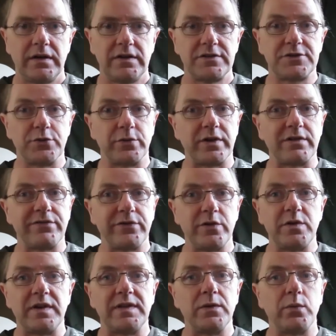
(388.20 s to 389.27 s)
Storing
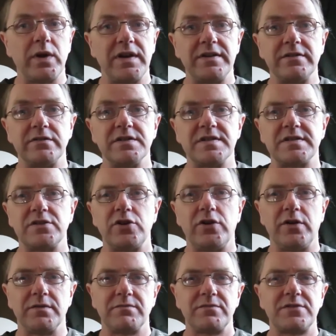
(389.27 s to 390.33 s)
food in the winter is
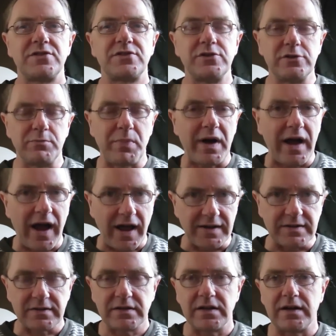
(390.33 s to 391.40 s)
not too
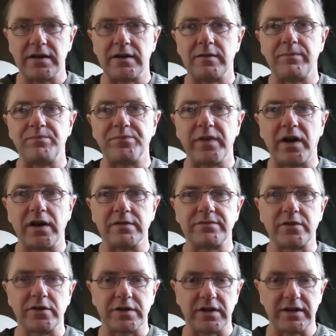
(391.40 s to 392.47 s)
bad. I've
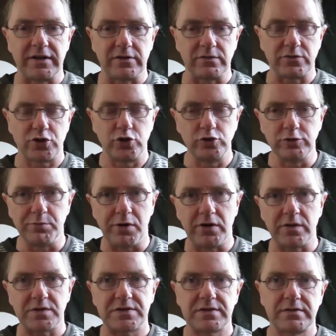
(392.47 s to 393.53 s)
got a little cool
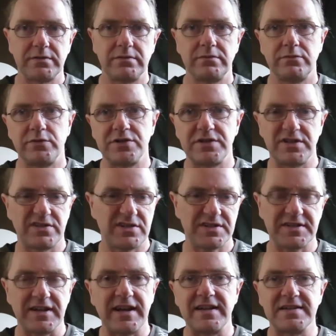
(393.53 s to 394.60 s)
box, which is
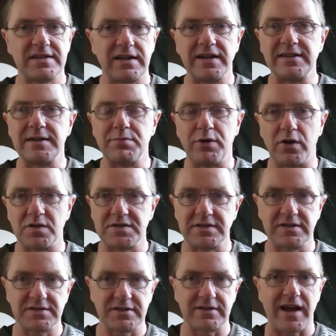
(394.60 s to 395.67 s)
just an insulated box. It
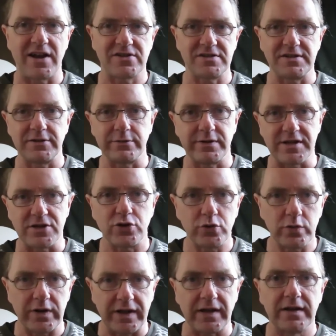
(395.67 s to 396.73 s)
doesn't actually do any
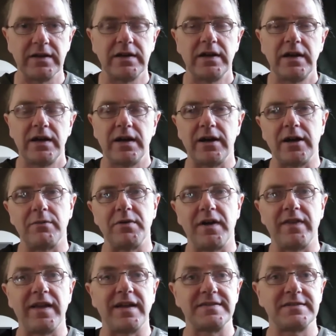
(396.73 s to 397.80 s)
cooling,
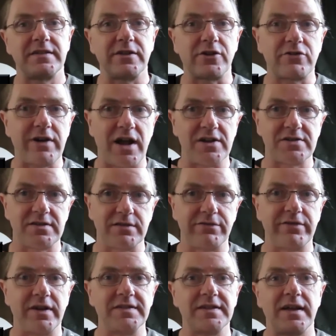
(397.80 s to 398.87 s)
and that's in the crutch, the
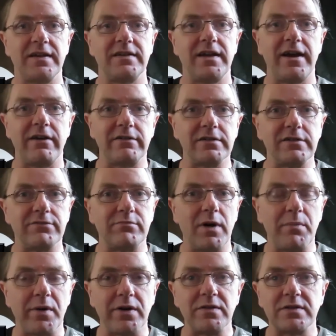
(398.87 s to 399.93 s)
front end area of
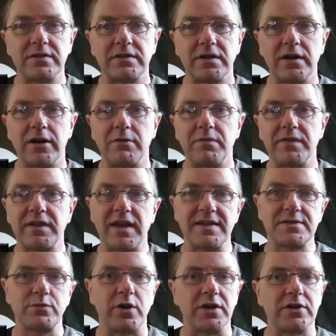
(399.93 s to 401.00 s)
my boat. It
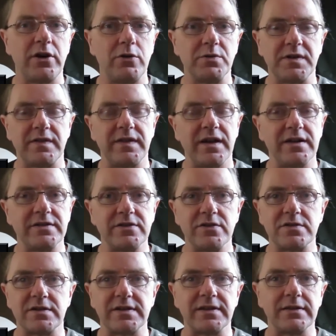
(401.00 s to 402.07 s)
gets quite cold in there
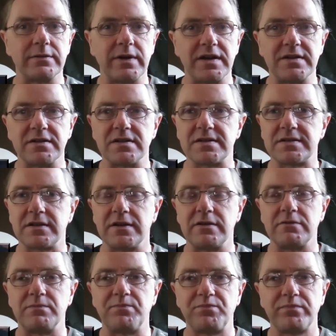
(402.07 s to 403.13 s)
usually in the winter,
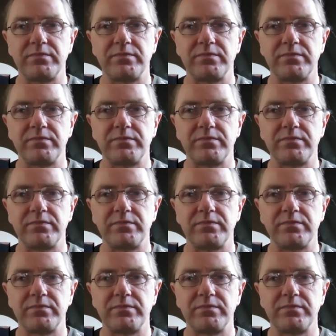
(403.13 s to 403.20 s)
so